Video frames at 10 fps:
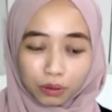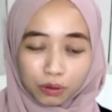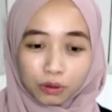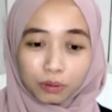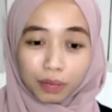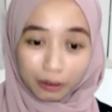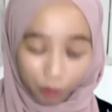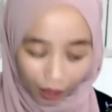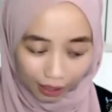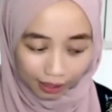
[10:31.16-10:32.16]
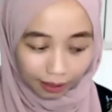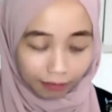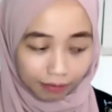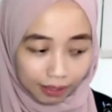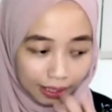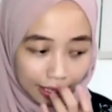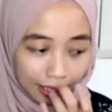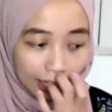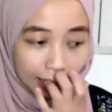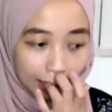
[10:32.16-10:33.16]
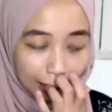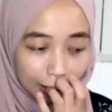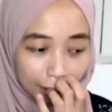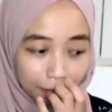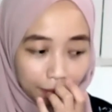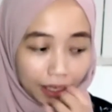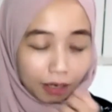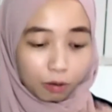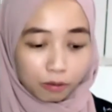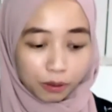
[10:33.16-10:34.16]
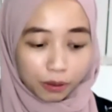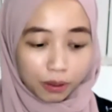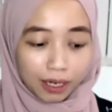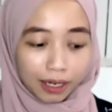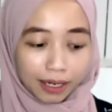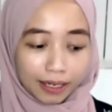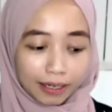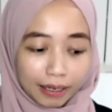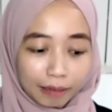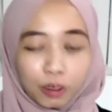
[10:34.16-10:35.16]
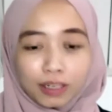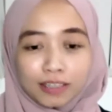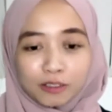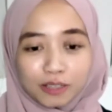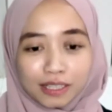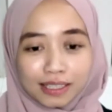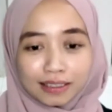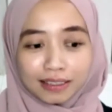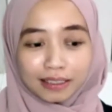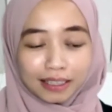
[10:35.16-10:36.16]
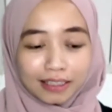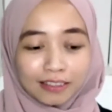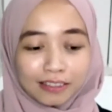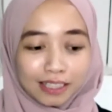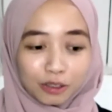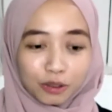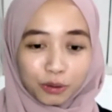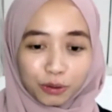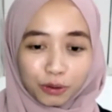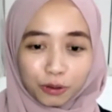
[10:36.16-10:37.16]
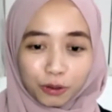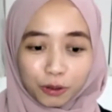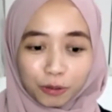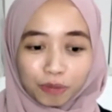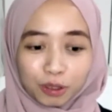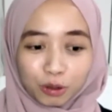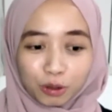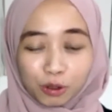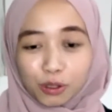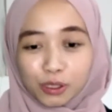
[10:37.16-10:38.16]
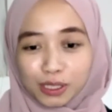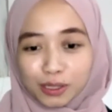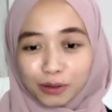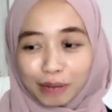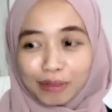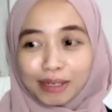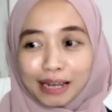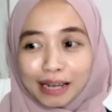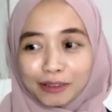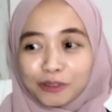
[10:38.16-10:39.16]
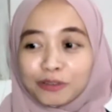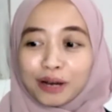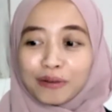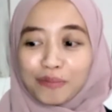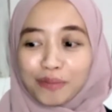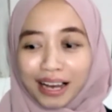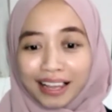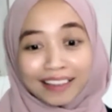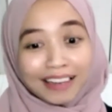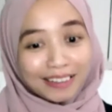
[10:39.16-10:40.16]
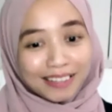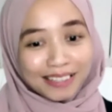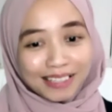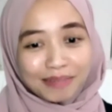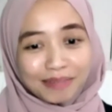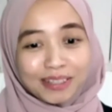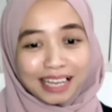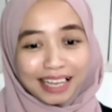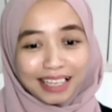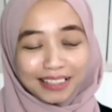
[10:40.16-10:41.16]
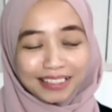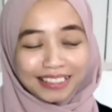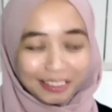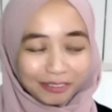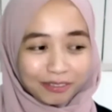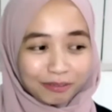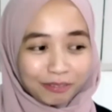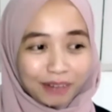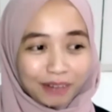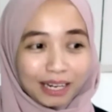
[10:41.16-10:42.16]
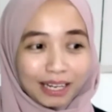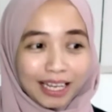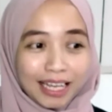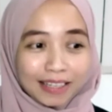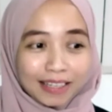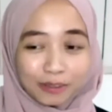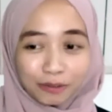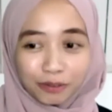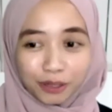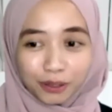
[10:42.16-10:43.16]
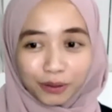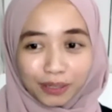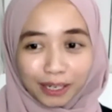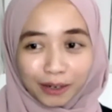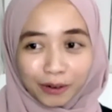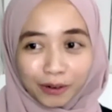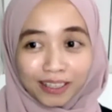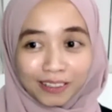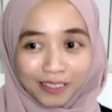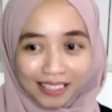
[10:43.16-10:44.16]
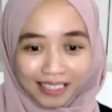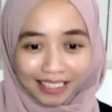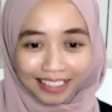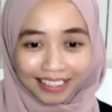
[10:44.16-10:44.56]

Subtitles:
my request and everything. But also I am quite interested to source to, I mean, like to find other artists, because I did found like there's a few like quite interesting